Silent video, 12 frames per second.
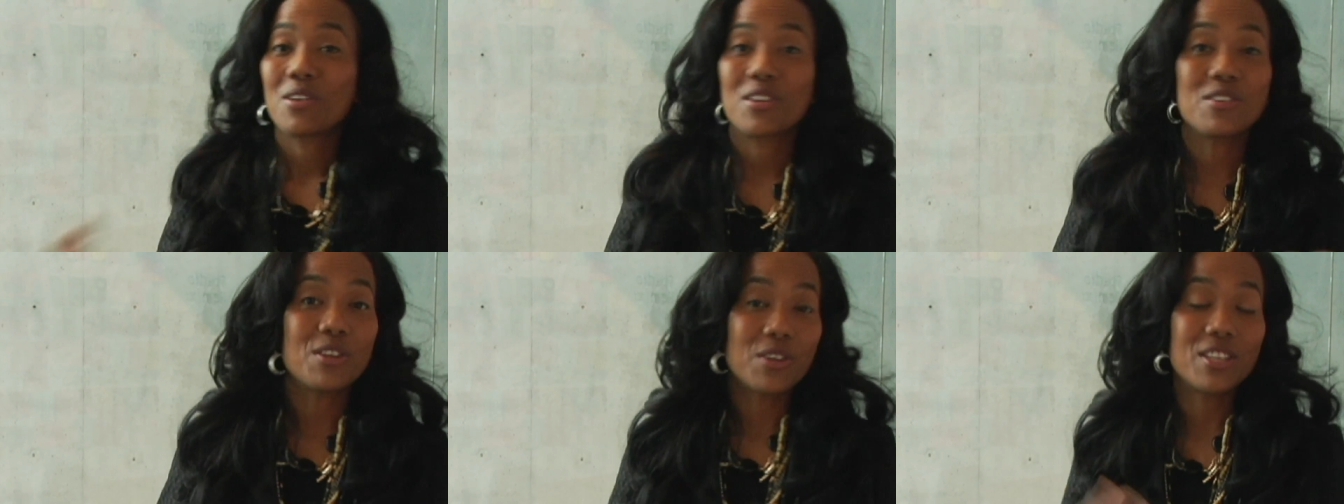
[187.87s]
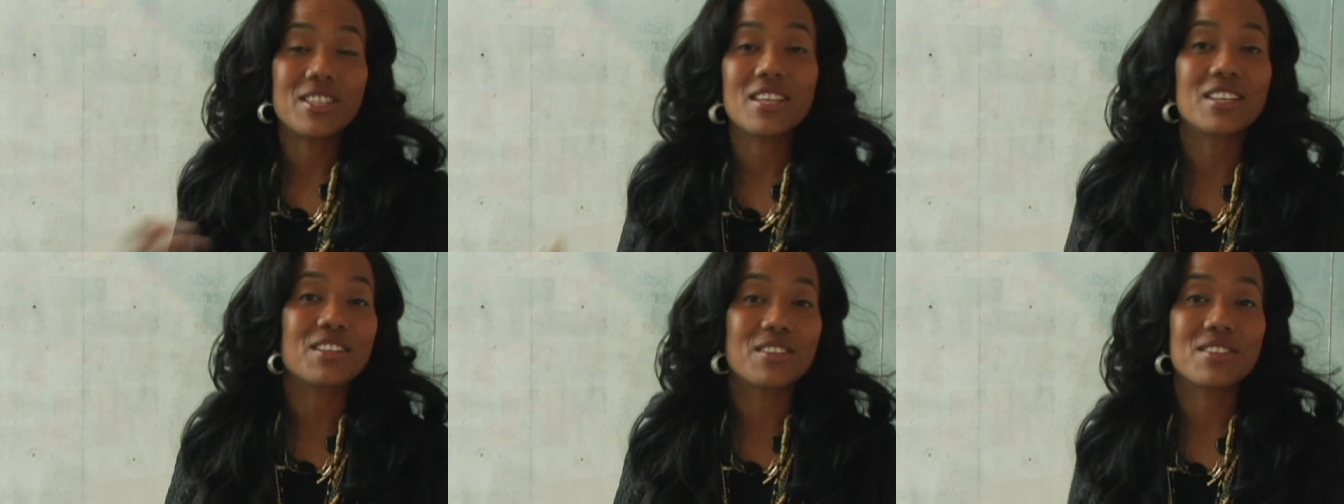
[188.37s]
you know, at
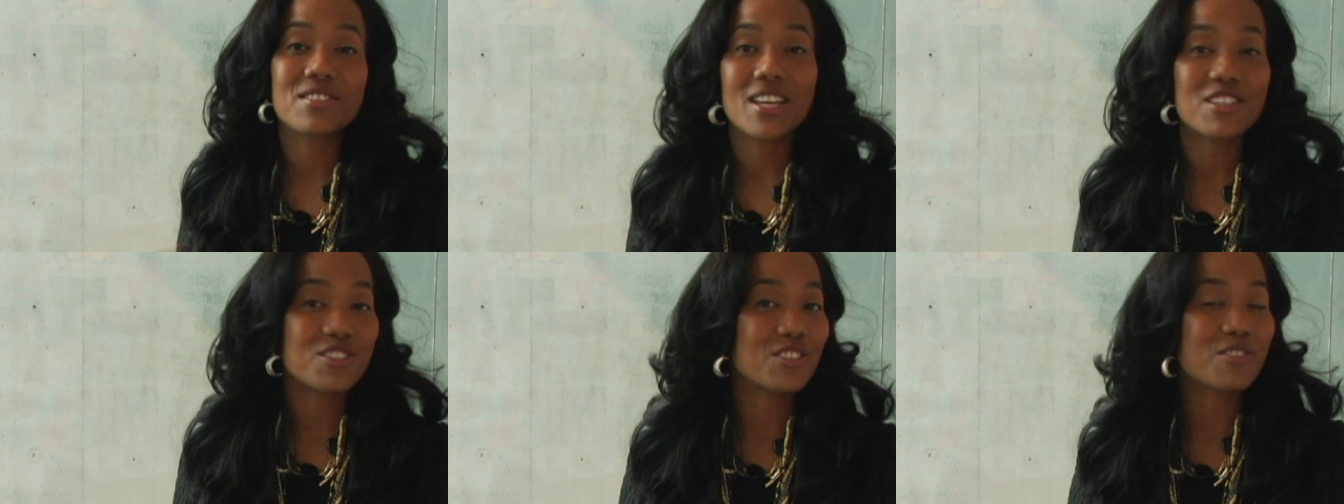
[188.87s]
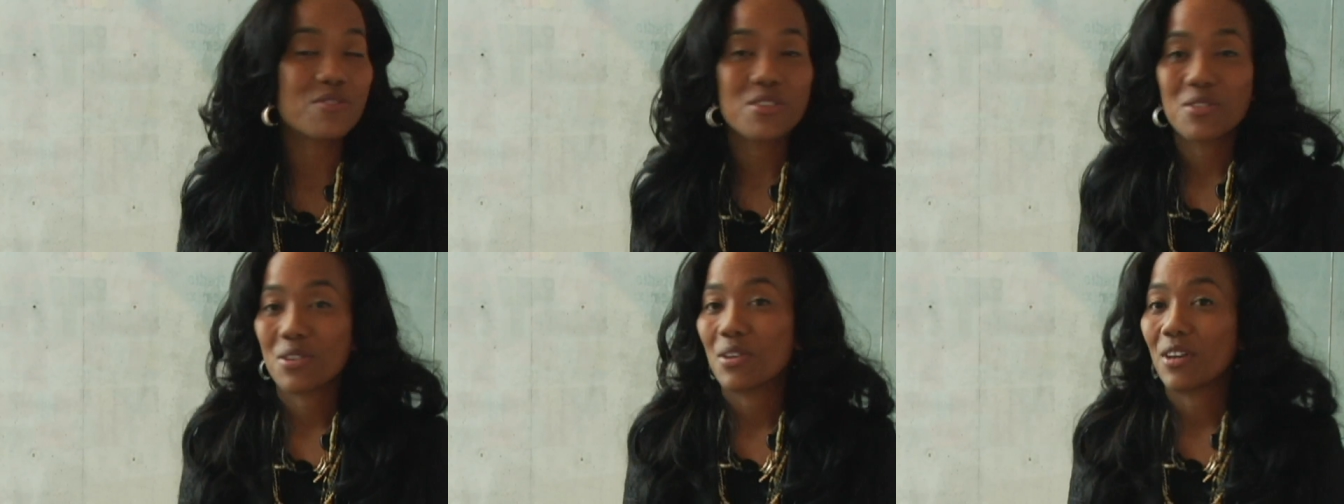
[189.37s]
the end of the session
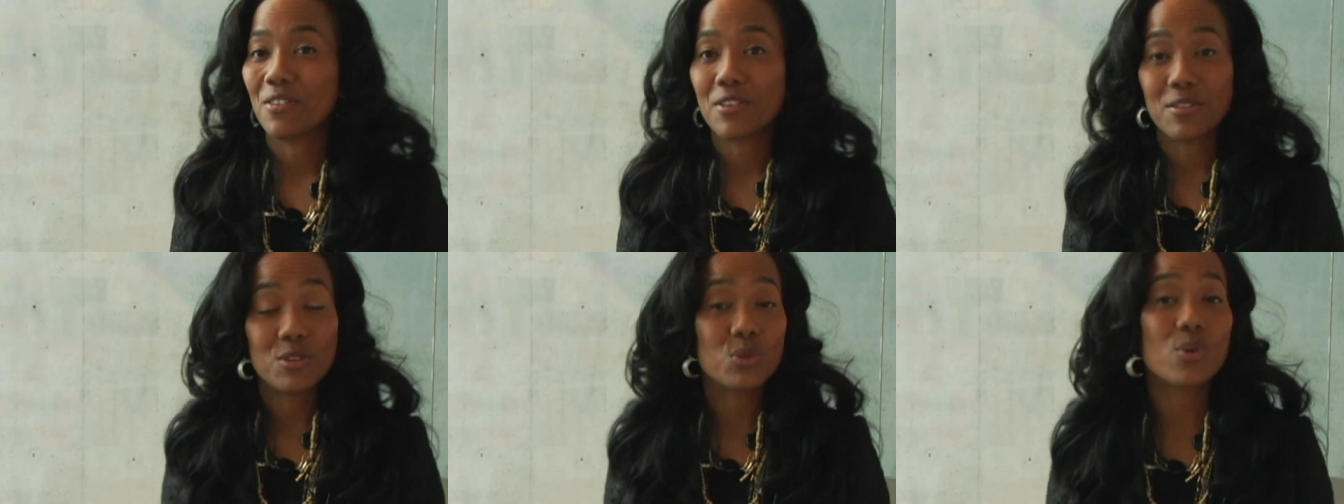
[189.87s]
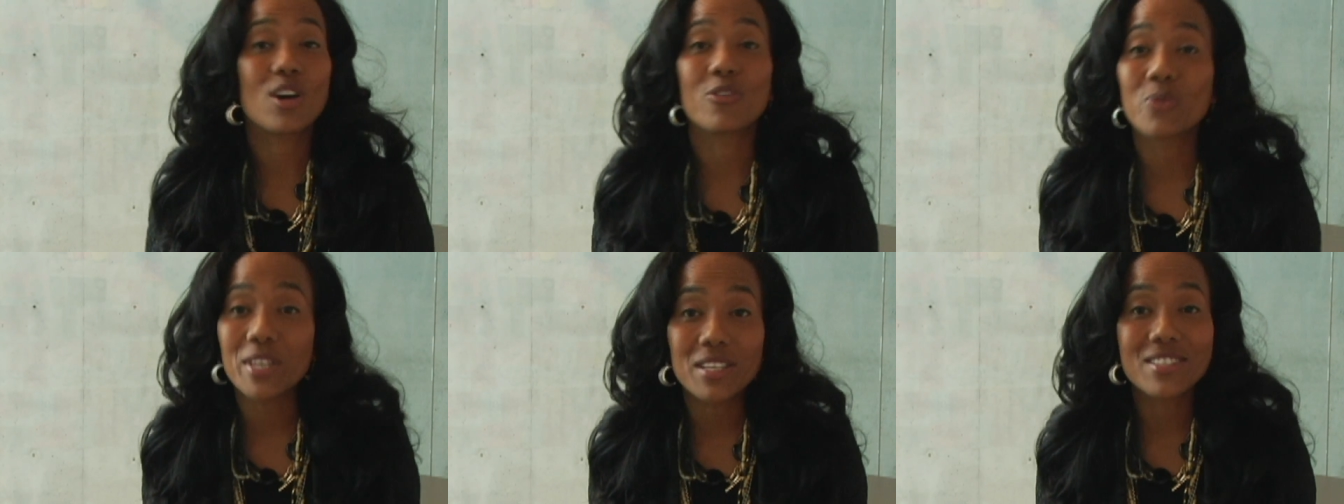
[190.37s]
of, of the
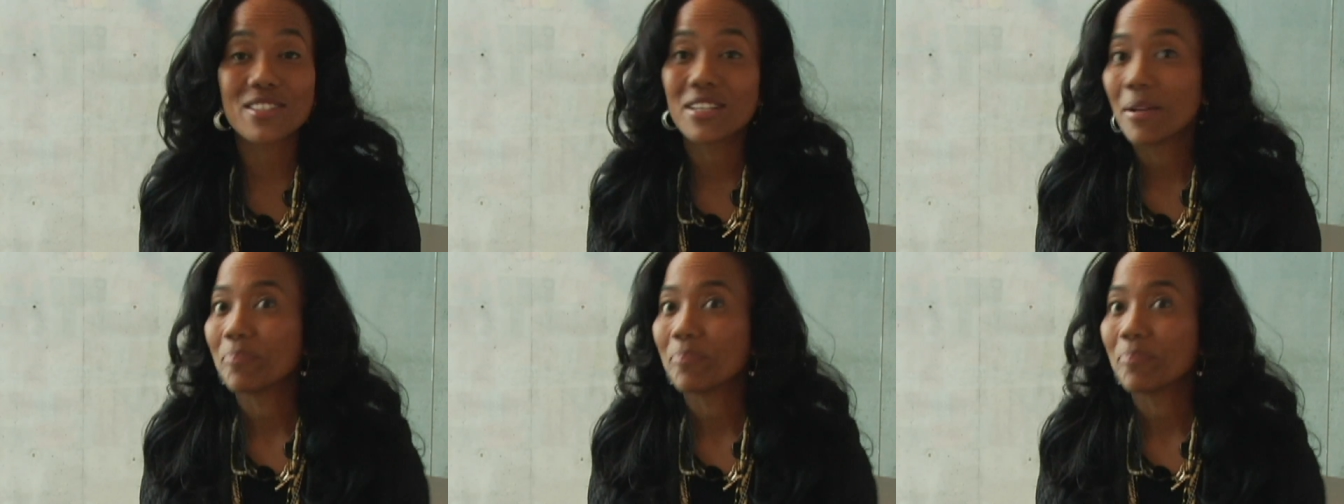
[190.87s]
12 weeks,